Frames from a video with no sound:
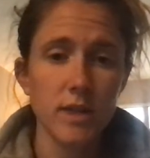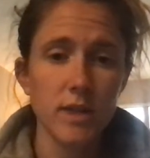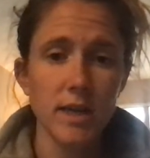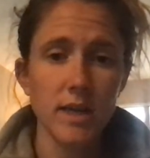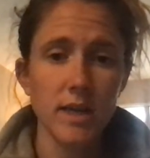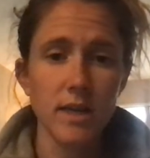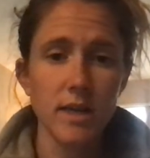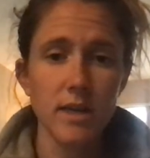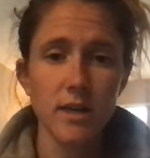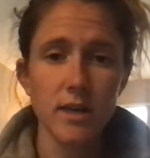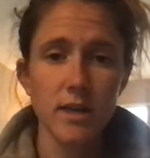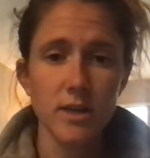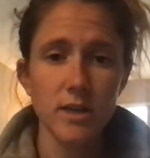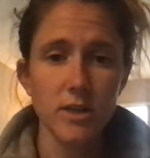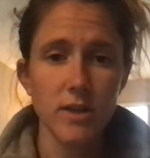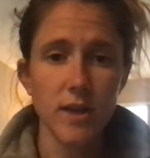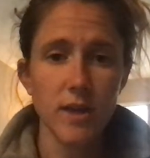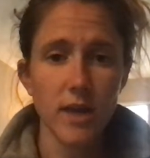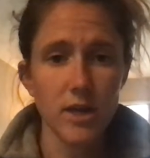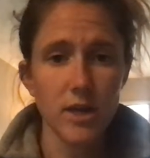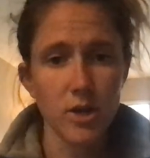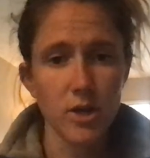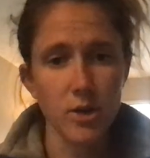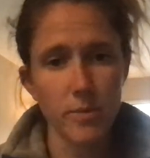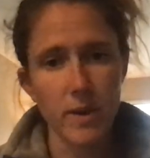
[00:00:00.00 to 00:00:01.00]
and
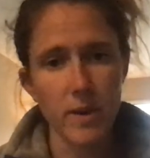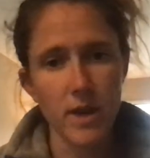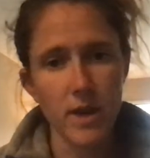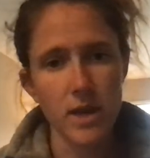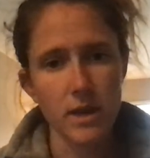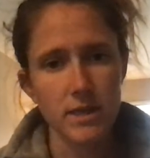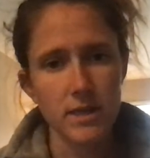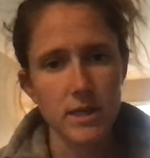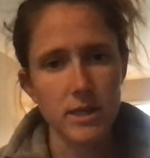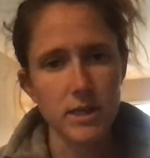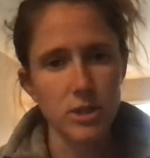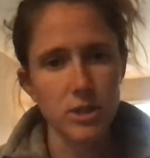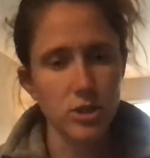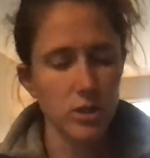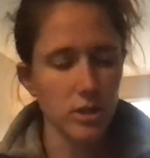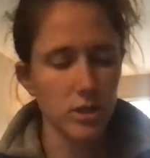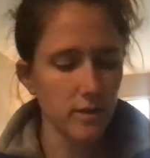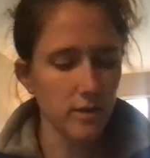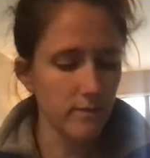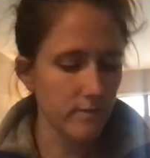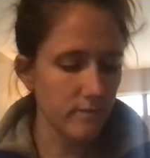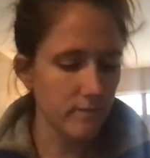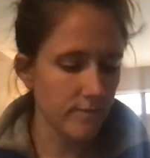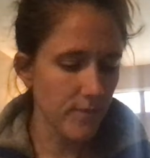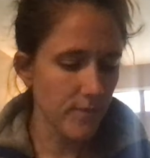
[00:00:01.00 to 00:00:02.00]
that you're paying
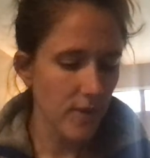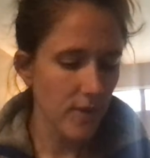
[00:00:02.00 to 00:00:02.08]
attention